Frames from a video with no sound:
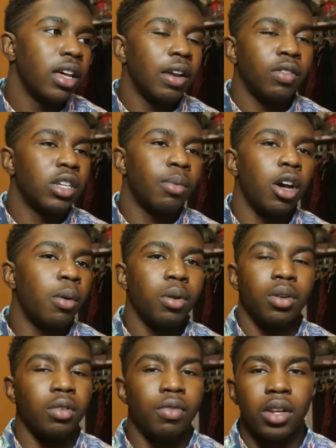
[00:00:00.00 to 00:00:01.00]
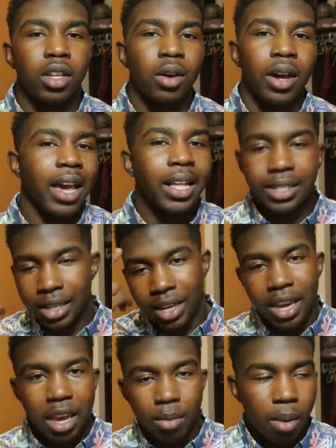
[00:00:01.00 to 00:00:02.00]
Every time I uploaded a video, I had
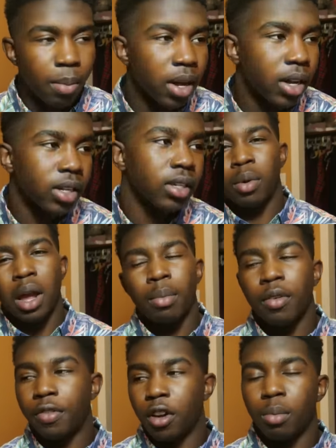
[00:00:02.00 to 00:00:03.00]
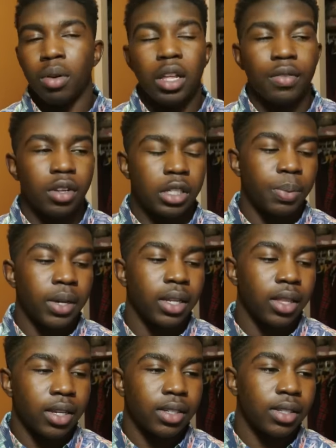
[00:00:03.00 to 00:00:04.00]
10K in my mind. I'm a firm believer of
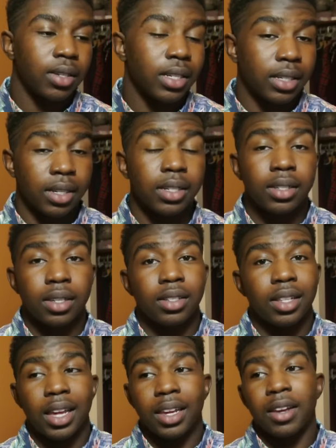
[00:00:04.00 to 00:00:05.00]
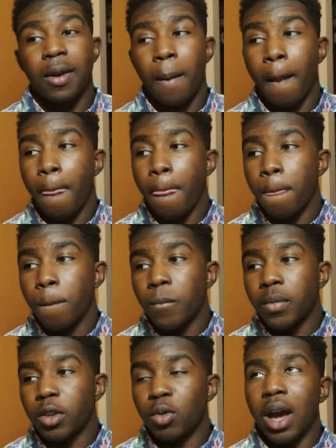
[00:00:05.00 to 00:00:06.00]
speaking things into existence. Like,
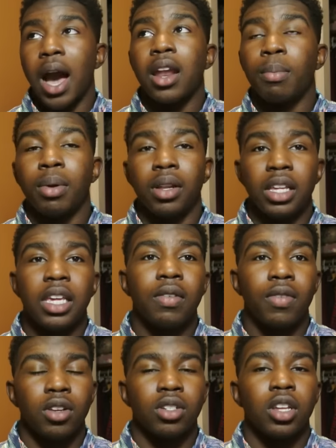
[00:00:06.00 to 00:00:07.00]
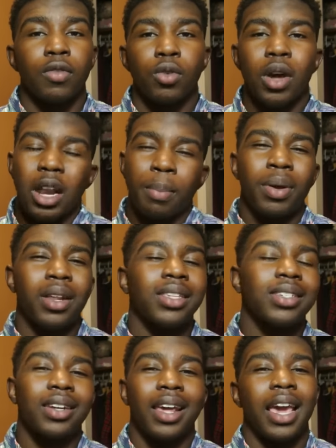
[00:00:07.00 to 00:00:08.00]
you gotta believe in yourself. You gotta put it
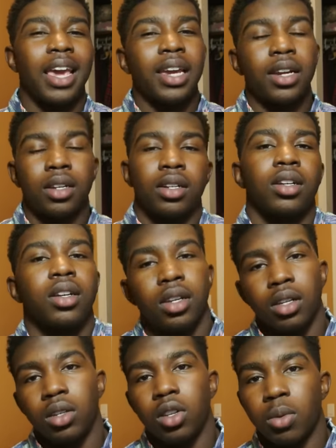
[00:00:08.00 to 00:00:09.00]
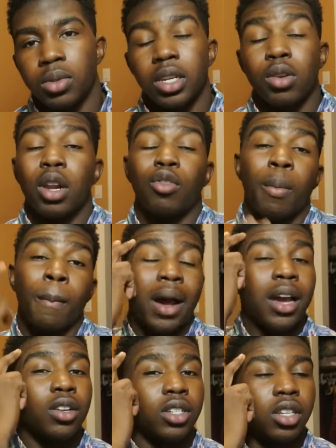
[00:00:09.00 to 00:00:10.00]
into the air. You know what I'm saying? You gotta
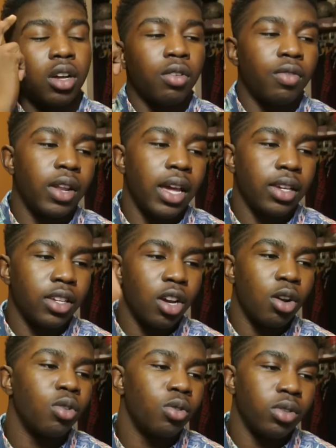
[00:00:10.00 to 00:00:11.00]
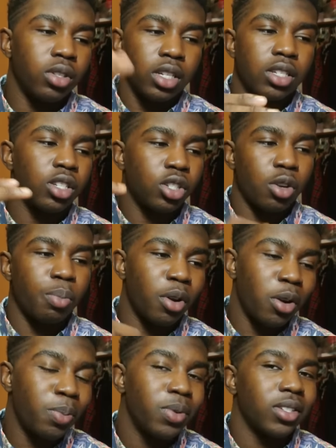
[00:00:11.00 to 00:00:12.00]
remind yourself, like, yo, this is your
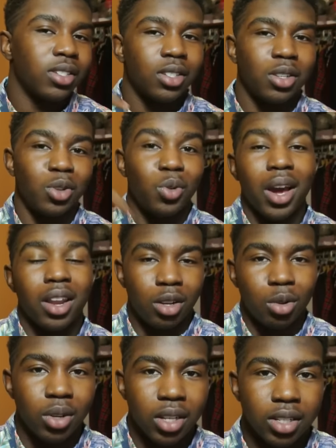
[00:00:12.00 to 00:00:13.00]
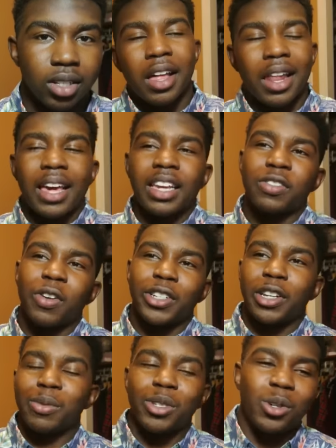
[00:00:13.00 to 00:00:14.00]
purpose. You gotta do this. Like, as far
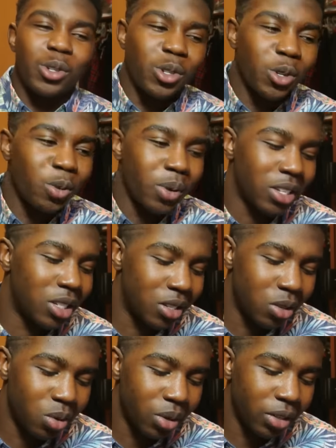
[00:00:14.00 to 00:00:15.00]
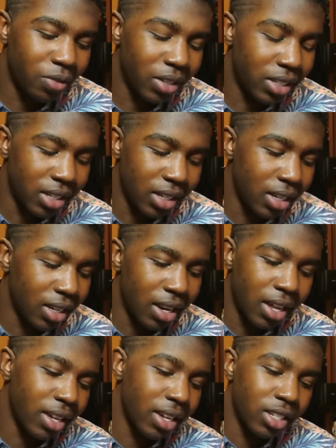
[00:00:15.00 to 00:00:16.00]
as it comes to YouTube in 2015,
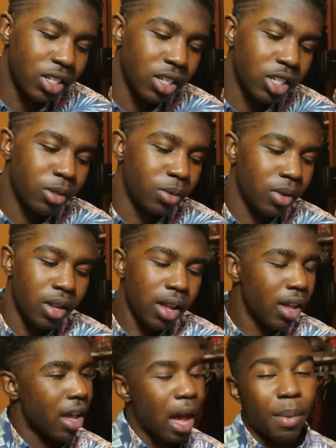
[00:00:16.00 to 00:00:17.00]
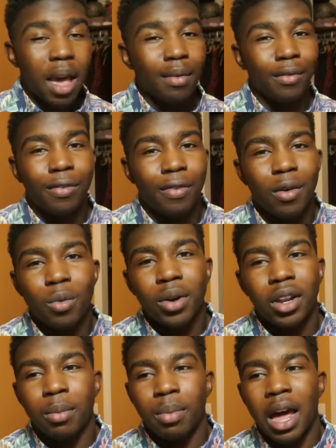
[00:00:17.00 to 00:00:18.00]
like, it's just, I've been having fun
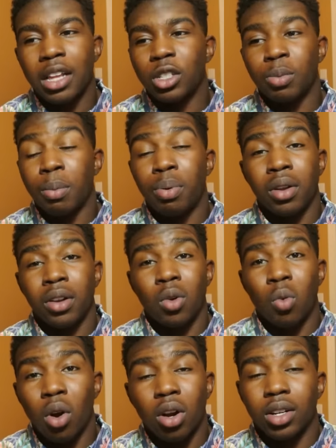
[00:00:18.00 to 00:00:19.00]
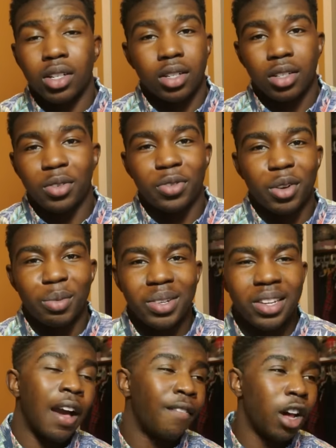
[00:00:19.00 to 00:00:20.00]
with it, but I've just been putting in work. You feel
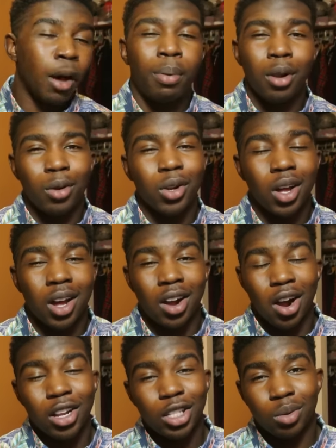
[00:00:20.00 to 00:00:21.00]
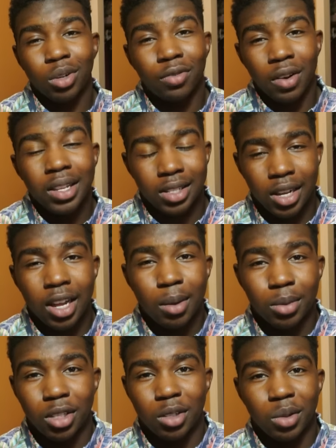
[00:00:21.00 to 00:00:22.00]
me? I uploaded 125
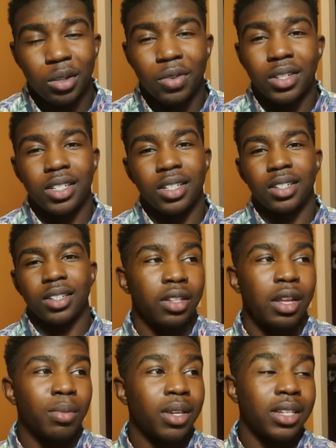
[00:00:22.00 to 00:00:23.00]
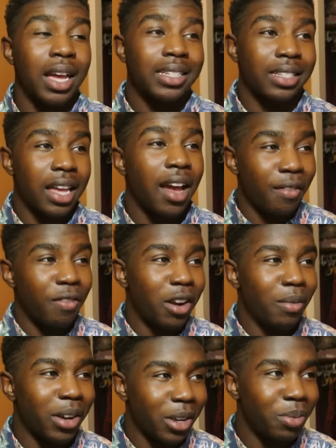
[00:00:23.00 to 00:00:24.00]
times in 2015. That means I sat in front
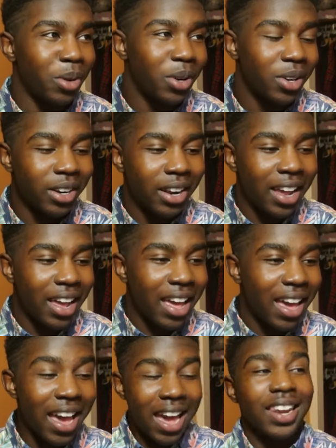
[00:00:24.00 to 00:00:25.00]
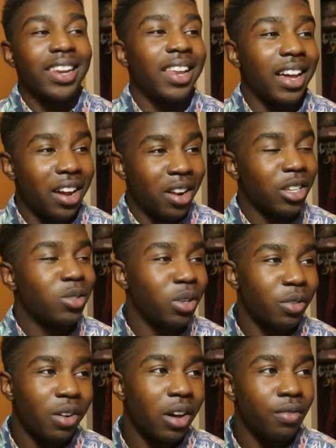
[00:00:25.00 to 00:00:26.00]
of my computer, edited
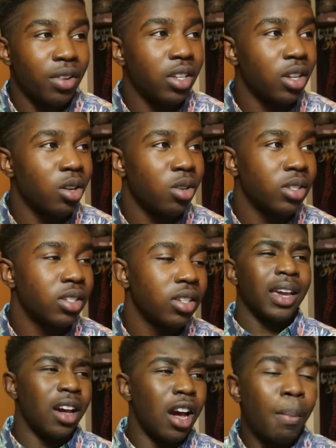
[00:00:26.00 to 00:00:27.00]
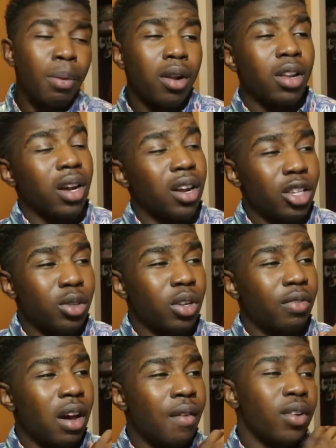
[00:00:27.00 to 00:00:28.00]
125 videos, and uploaded
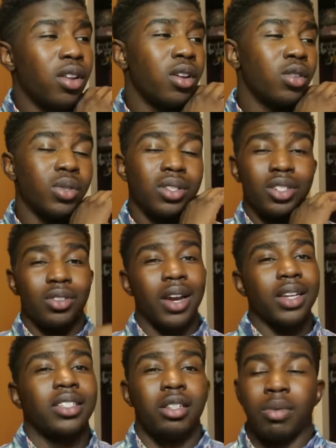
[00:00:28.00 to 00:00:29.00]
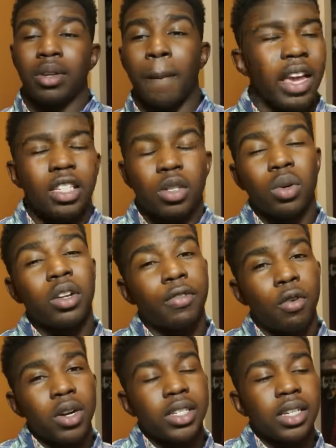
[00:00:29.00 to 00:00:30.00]
125 videos, which is crazy to me. In
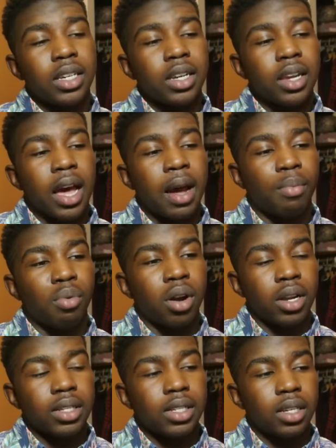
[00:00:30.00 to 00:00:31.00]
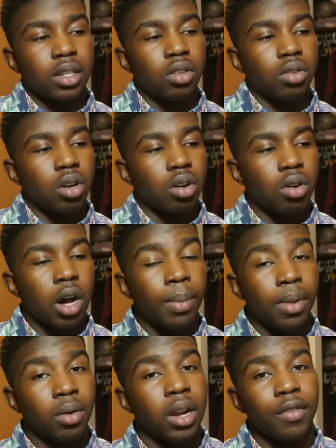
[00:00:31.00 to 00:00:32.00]
2014, I brought into, you know,
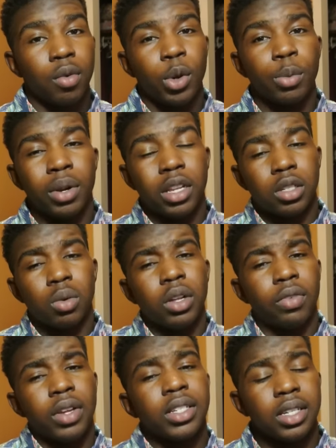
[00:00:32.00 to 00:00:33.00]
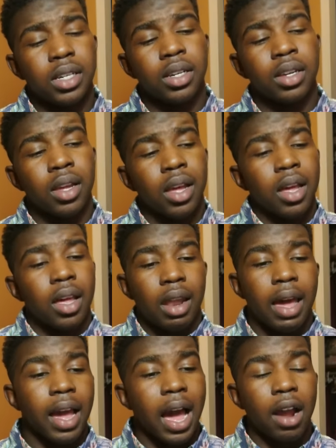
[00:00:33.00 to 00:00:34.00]
uploading every week, but in 2015,
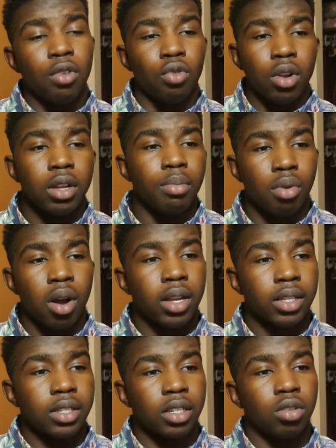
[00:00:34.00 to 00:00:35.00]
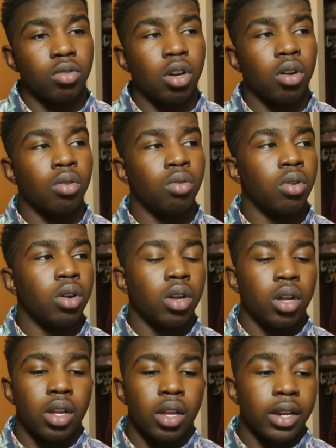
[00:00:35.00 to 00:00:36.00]
like, I really brought into, you know,
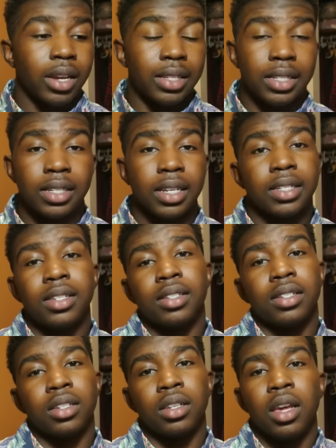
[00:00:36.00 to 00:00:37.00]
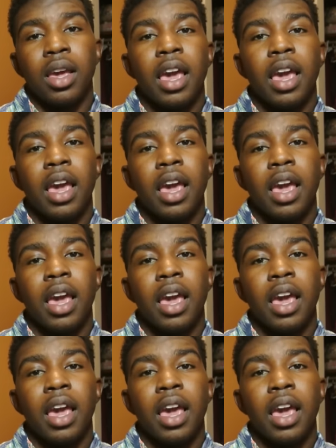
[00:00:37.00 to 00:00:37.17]
consistency.